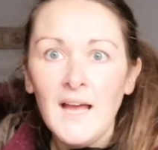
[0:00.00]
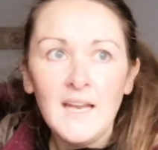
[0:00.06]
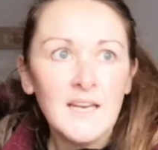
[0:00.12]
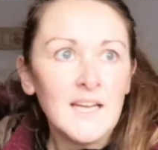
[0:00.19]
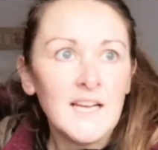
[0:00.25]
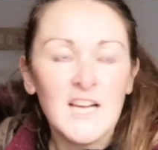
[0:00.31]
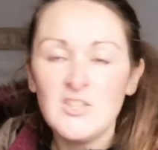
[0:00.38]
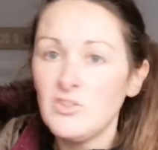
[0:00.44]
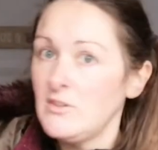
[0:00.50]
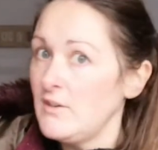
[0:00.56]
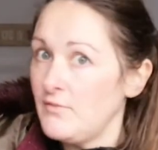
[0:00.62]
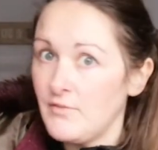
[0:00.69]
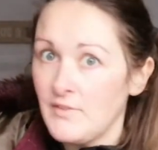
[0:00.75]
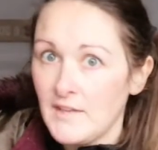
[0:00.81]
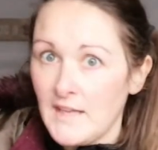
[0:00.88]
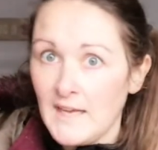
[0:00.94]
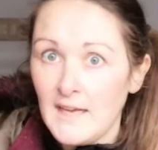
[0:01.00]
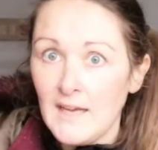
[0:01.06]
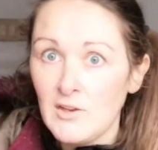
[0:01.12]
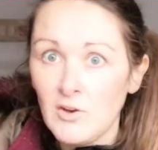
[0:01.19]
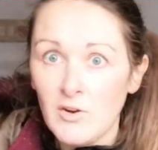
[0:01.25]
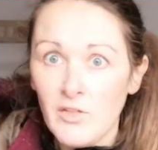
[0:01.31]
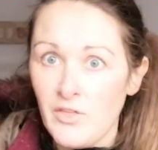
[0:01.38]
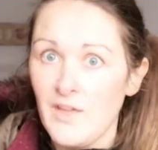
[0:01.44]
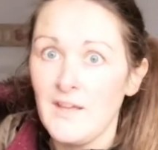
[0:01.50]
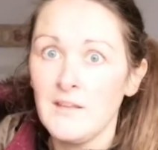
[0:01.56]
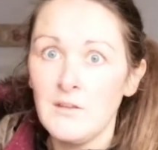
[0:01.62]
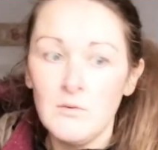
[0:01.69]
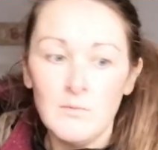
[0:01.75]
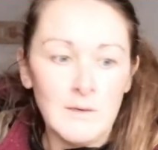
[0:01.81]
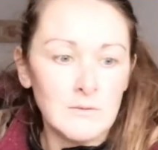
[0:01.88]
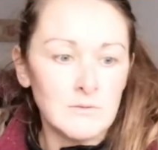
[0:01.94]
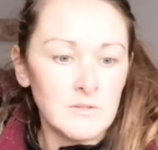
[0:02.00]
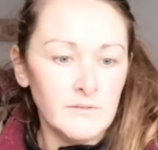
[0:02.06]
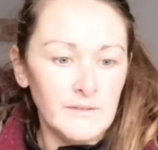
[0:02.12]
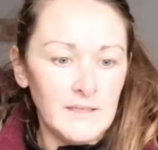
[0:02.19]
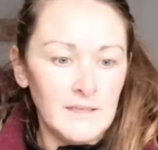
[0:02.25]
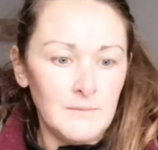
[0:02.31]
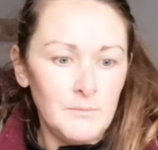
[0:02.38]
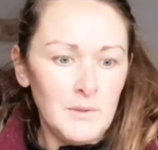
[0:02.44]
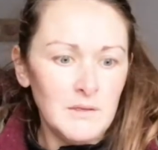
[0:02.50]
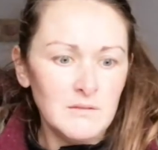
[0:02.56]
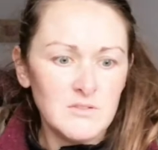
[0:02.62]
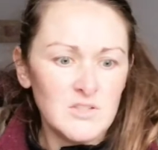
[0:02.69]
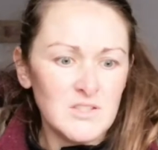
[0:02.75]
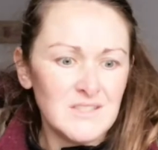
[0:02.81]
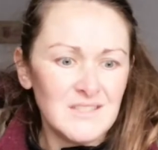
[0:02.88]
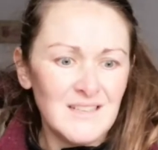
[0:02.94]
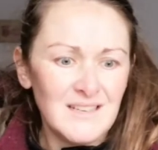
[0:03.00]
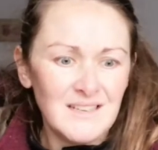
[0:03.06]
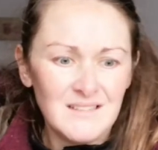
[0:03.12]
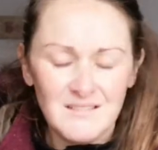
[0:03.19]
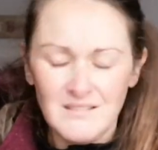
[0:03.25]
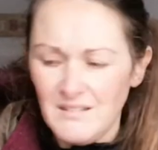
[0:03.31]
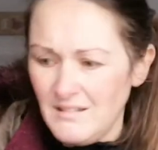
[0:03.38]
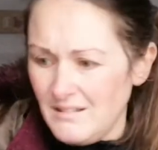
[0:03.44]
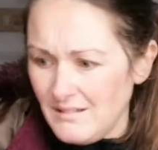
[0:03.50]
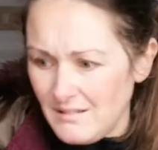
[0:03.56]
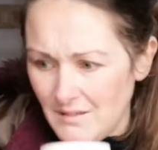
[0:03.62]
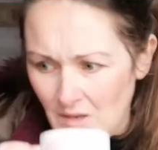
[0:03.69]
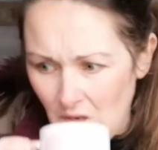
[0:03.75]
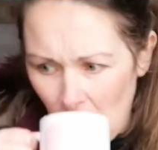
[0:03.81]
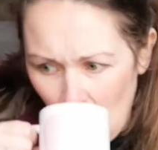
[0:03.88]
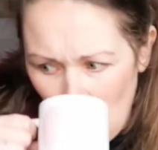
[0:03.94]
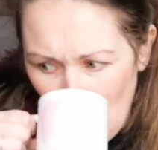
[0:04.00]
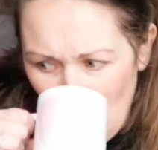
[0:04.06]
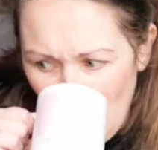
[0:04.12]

And like, I don't even think I got a thank you out of it. But I was just like, oh.